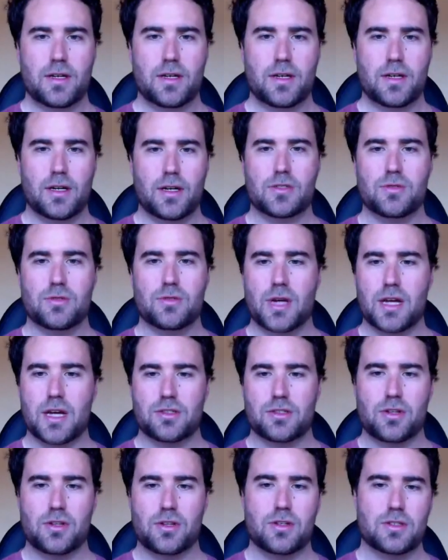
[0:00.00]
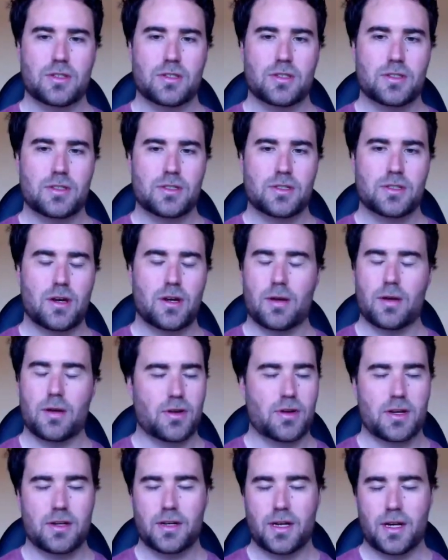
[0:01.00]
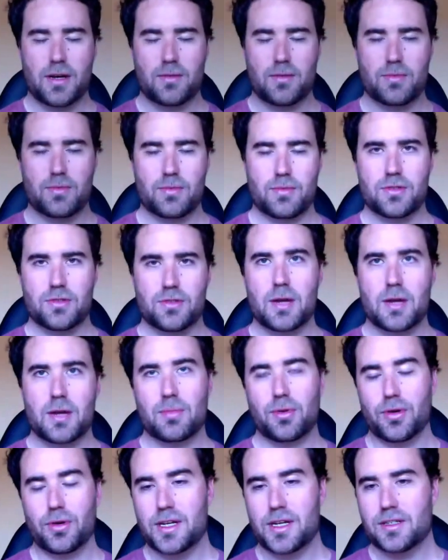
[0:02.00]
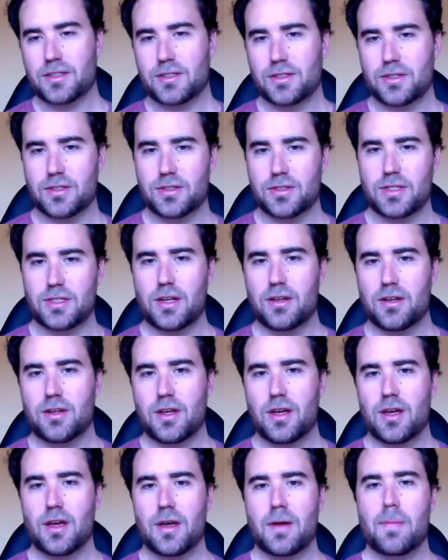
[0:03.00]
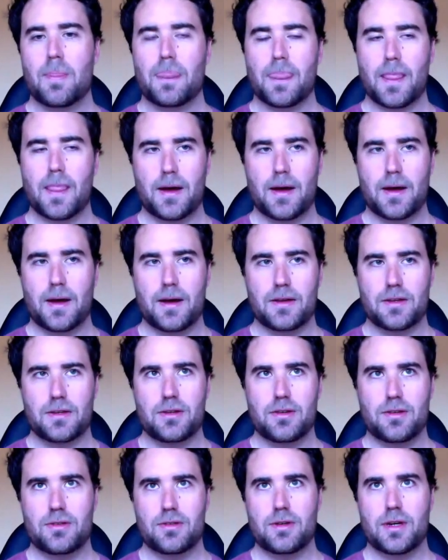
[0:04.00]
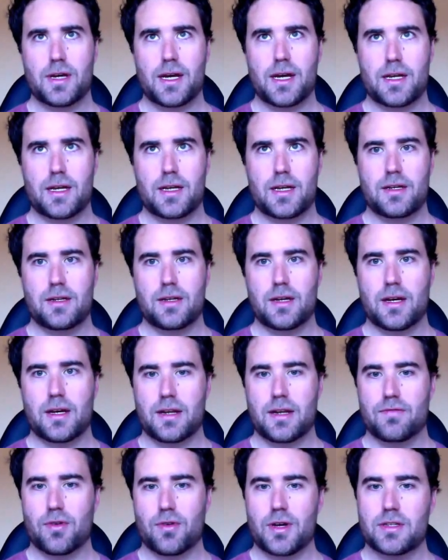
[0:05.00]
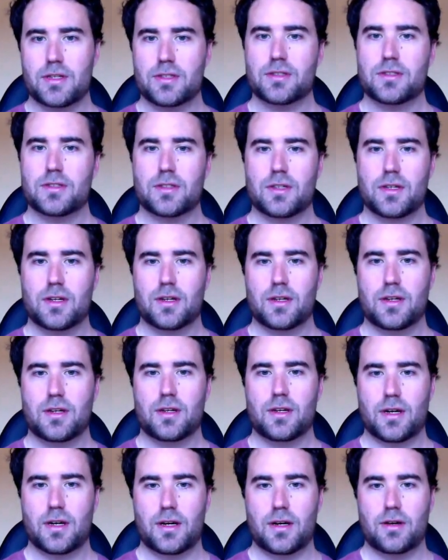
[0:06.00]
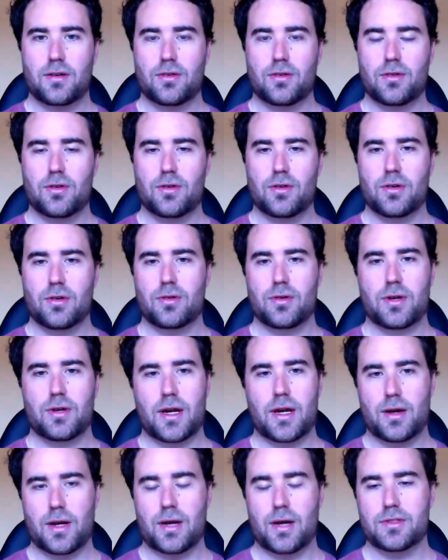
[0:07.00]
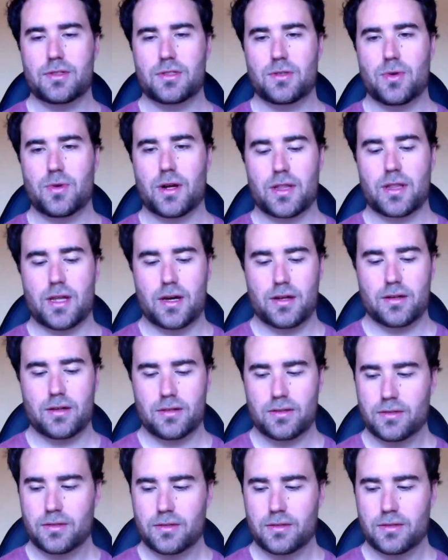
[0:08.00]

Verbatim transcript: Would you still get students to, would you still get employees to send you an invoice, or how would you work that?